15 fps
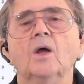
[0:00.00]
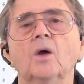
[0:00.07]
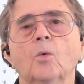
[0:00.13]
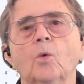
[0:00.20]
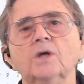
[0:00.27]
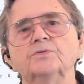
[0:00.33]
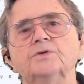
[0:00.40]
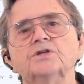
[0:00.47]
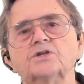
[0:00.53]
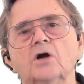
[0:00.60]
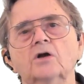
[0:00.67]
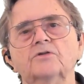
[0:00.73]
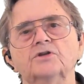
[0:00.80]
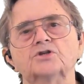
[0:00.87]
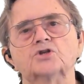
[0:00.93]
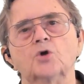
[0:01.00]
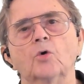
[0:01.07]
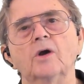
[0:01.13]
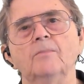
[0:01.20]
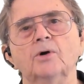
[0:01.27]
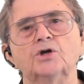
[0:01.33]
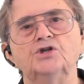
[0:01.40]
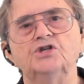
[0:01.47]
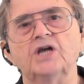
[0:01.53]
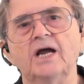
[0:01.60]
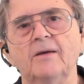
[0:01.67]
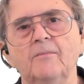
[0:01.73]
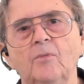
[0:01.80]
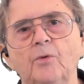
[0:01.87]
once we start the Storybook Gem,